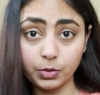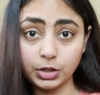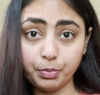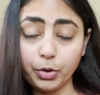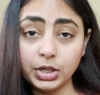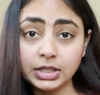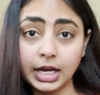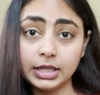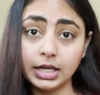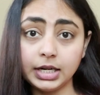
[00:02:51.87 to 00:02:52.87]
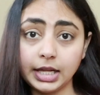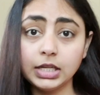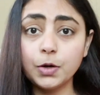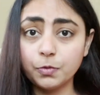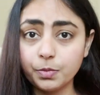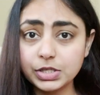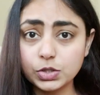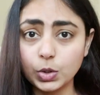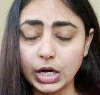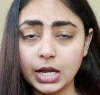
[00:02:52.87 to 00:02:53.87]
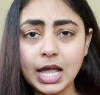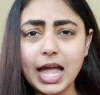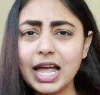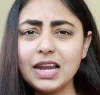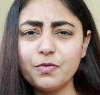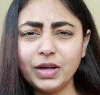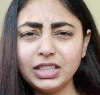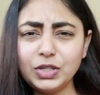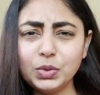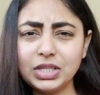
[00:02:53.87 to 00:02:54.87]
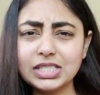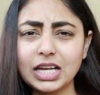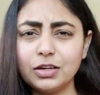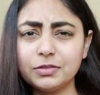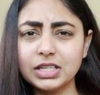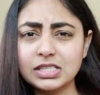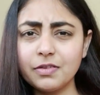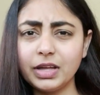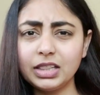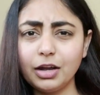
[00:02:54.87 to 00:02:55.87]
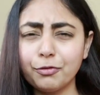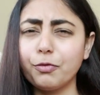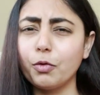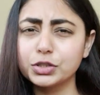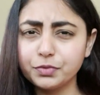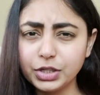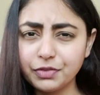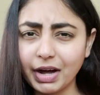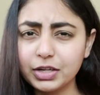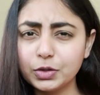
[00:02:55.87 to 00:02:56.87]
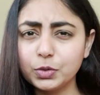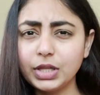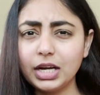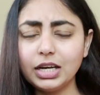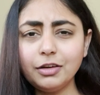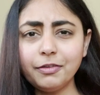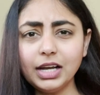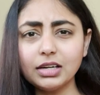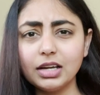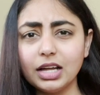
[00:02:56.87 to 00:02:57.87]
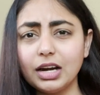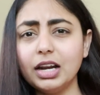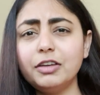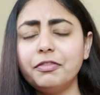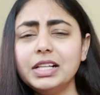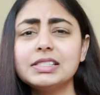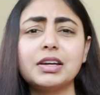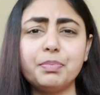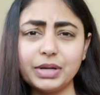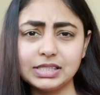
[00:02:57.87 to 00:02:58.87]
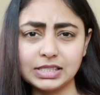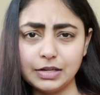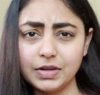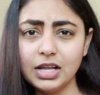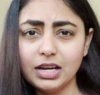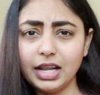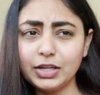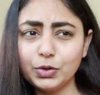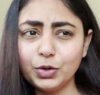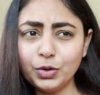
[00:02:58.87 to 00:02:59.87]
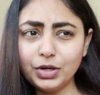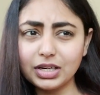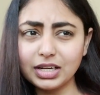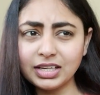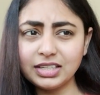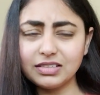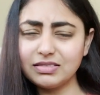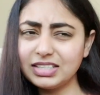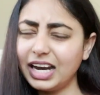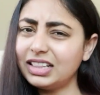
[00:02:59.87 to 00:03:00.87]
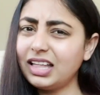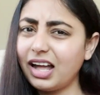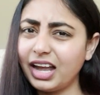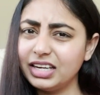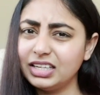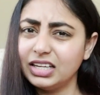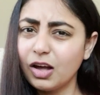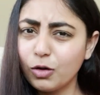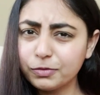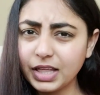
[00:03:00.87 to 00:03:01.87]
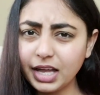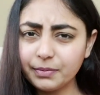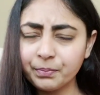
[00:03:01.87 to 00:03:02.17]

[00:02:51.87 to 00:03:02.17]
on the point that they are telling a woman's story. And when they do these kind of things, now when they are forcefully trying to do that, it feels repulsive. Like you don't get the idea of that.